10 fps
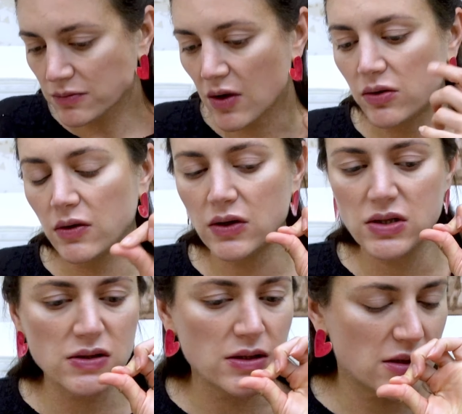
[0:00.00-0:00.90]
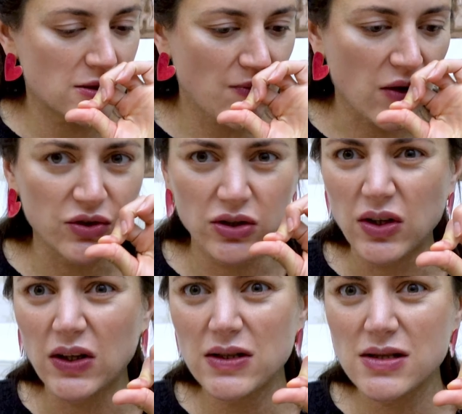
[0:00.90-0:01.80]
And there is this
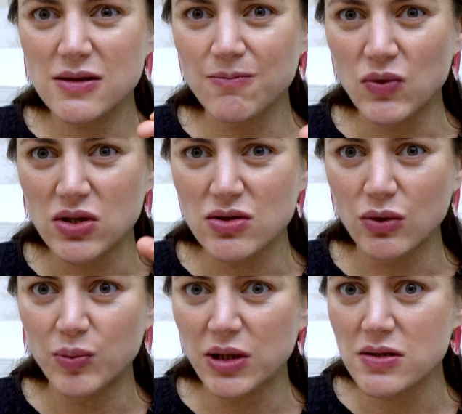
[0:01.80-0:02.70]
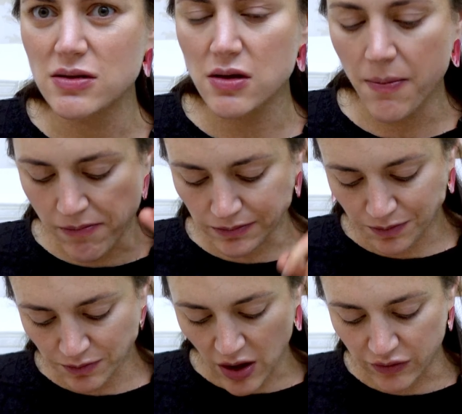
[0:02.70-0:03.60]
aftertaste. It's so pleasant
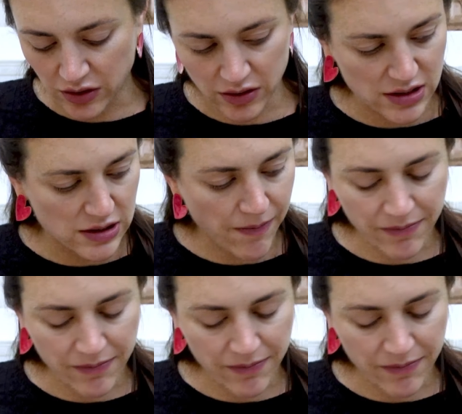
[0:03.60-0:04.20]
after this.